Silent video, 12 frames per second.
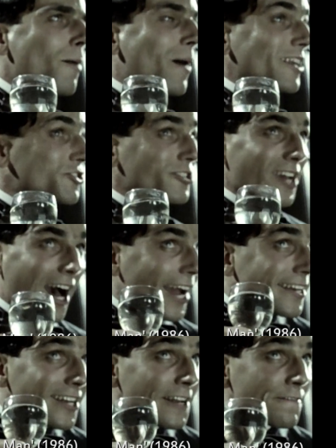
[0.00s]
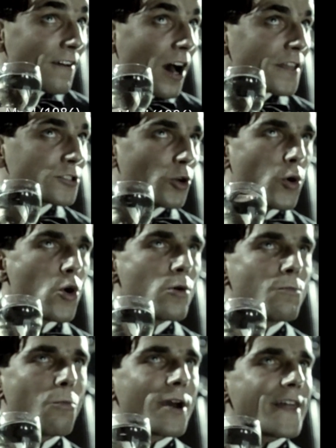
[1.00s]
but kindly father, to
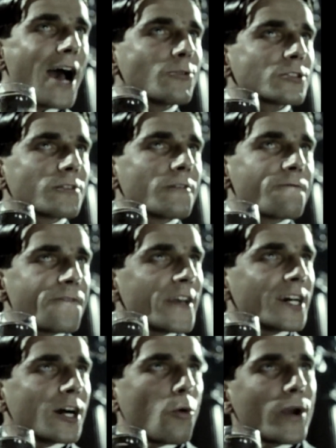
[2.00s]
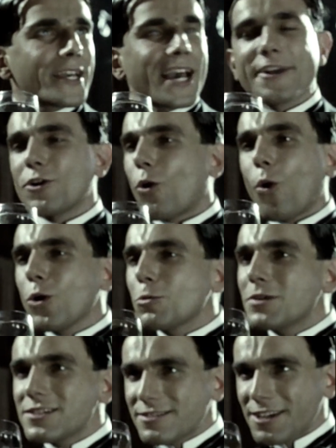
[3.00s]
whom without fear we can
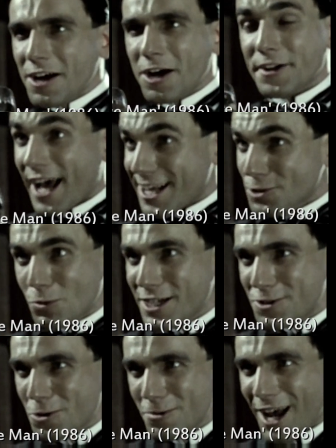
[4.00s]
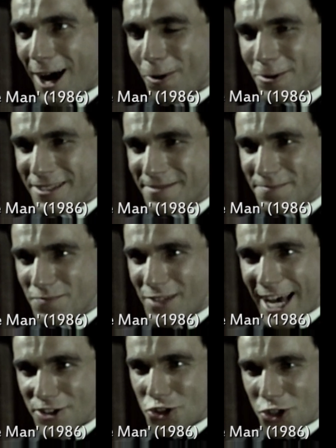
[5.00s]
always turn as we do now
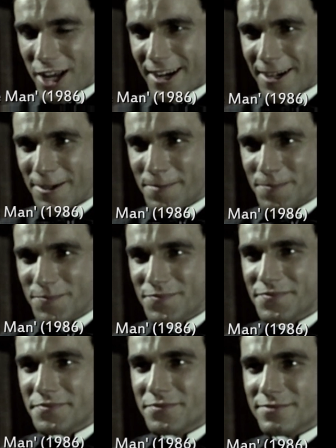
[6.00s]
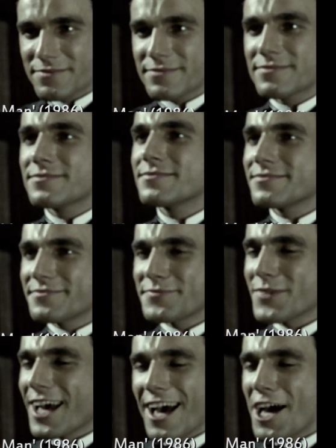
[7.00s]
and say,
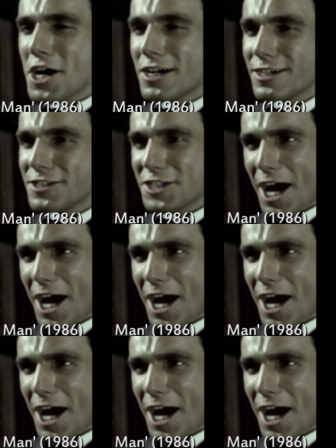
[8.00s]
Herr